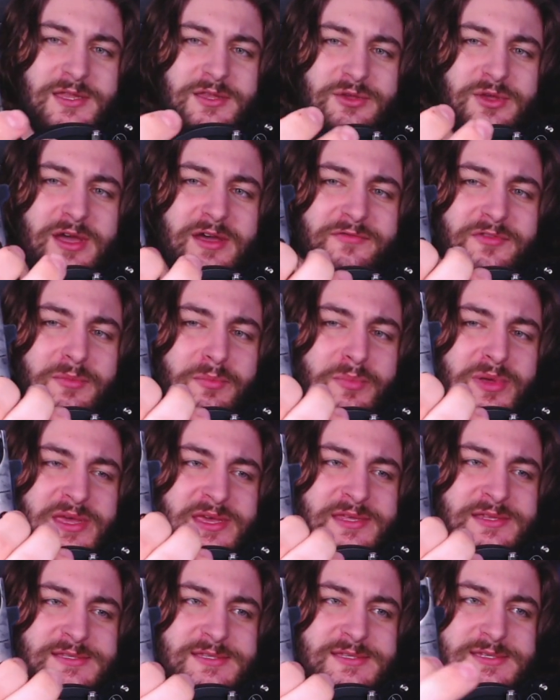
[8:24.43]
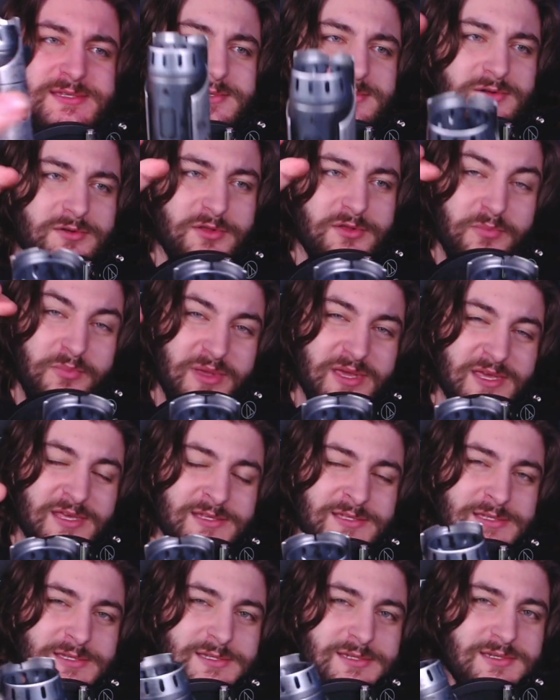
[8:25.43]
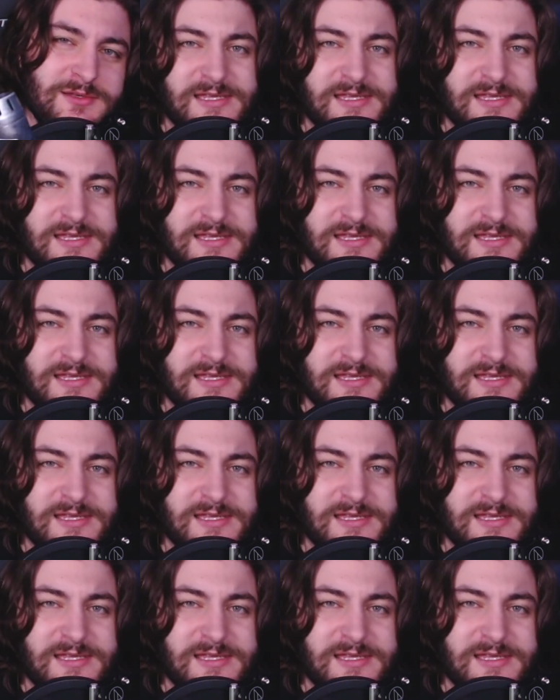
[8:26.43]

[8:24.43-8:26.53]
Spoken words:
And you have the pins, or the pins.